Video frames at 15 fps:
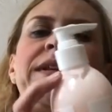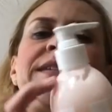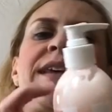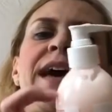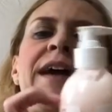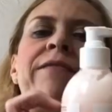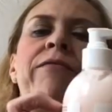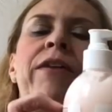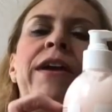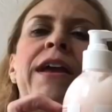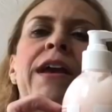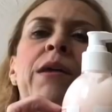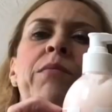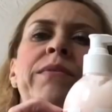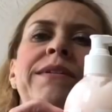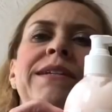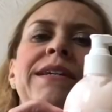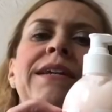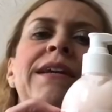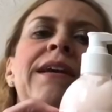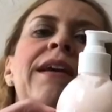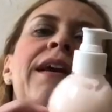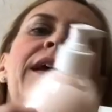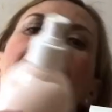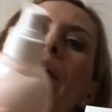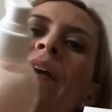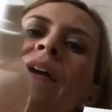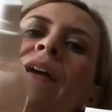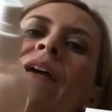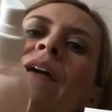it's halfway empty.
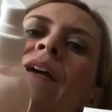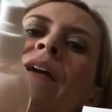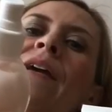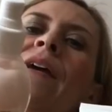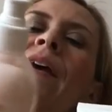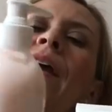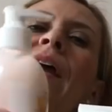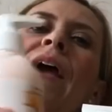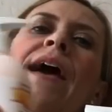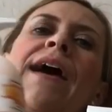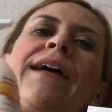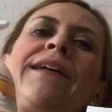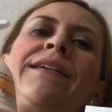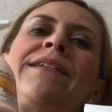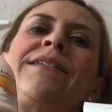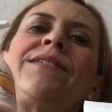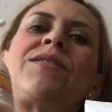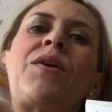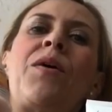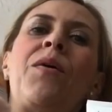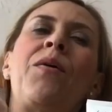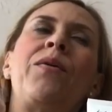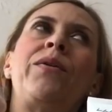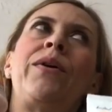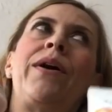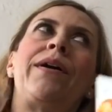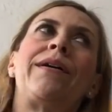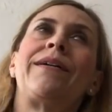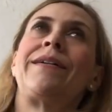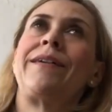And so
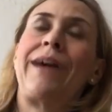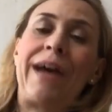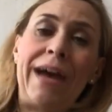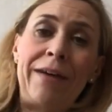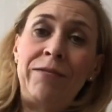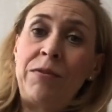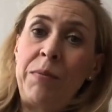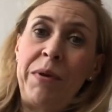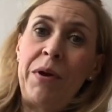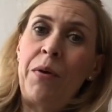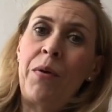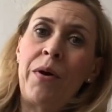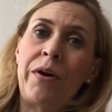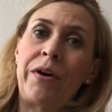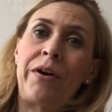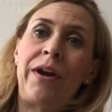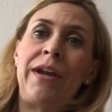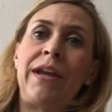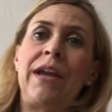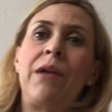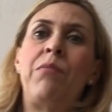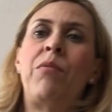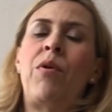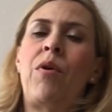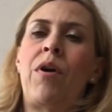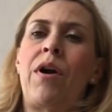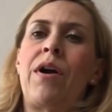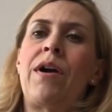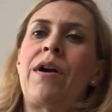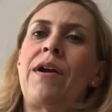I have to be a hoarder and get
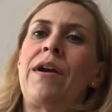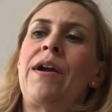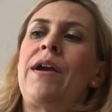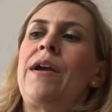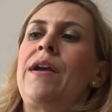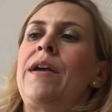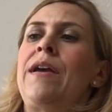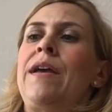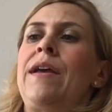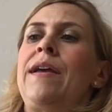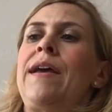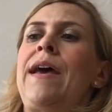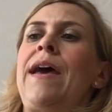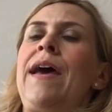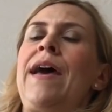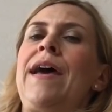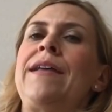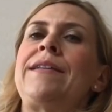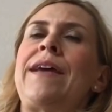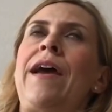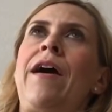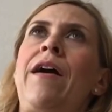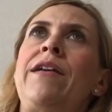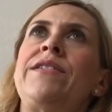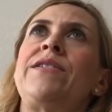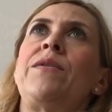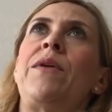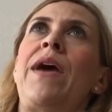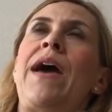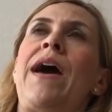more. And I
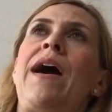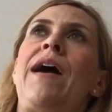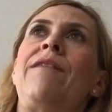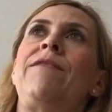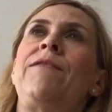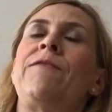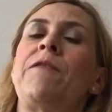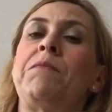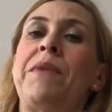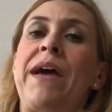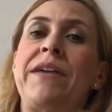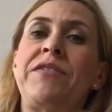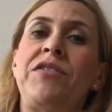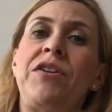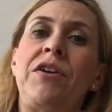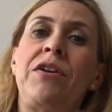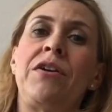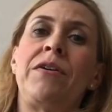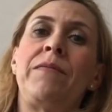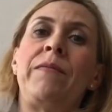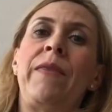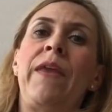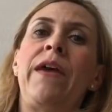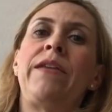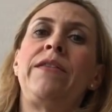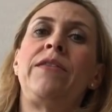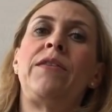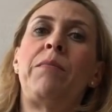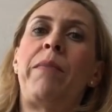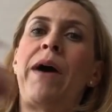also have from last year
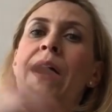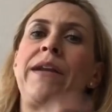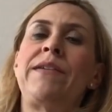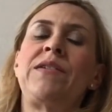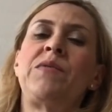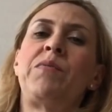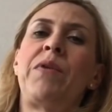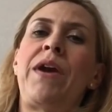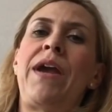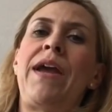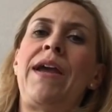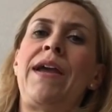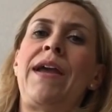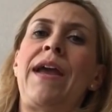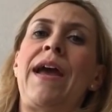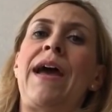the body spray